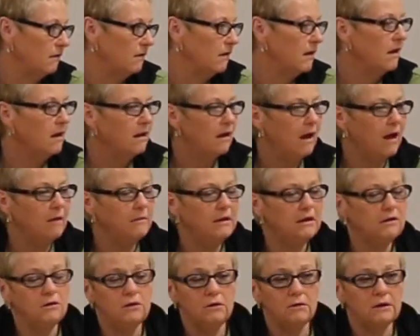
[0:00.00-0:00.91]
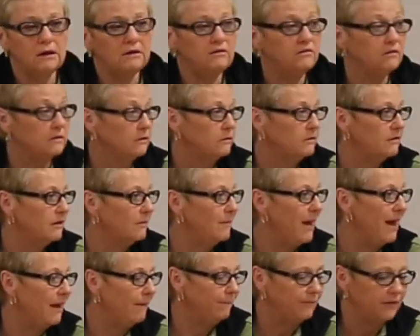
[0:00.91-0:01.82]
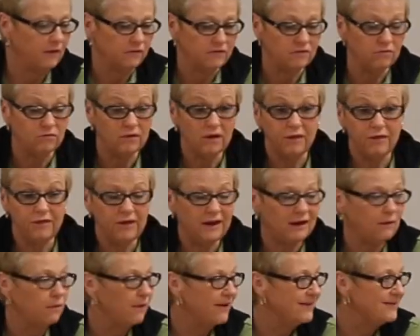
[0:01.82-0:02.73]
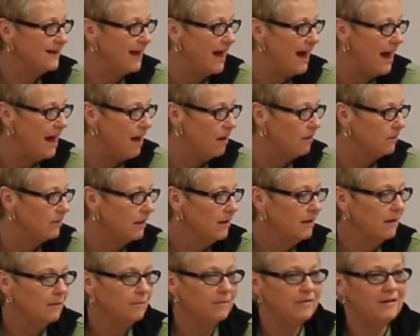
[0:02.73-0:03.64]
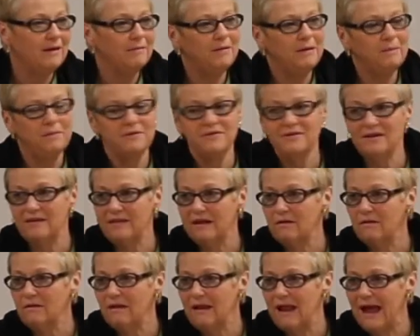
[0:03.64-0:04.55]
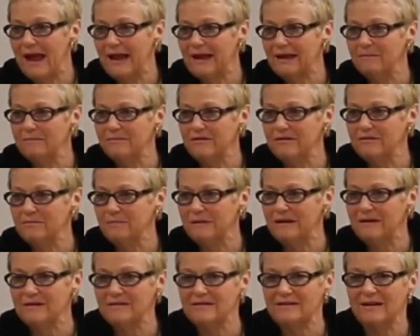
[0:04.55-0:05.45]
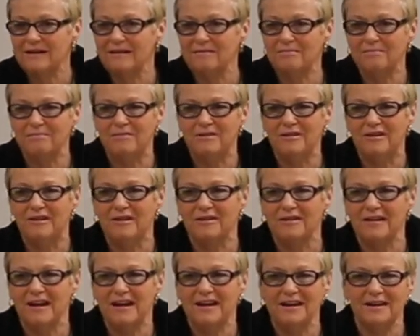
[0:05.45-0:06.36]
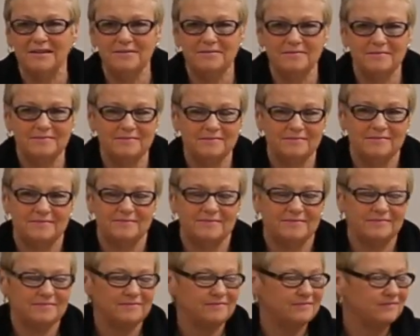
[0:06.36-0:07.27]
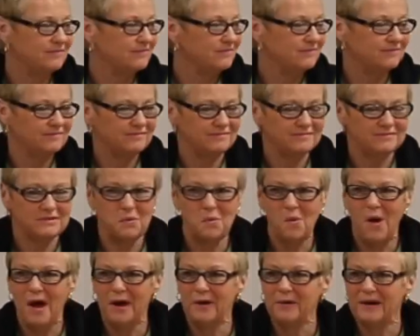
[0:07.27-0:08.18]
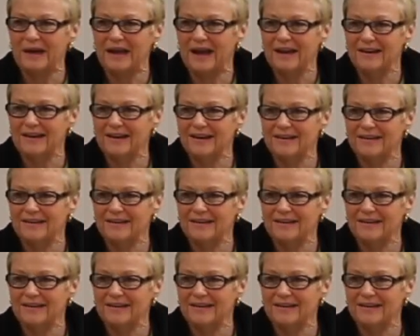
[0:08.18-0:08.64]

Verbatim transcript: Yeah. I mean, you can dilute them, those real thick ones out, but then people say they don't like them just because they, they're kind of watery kind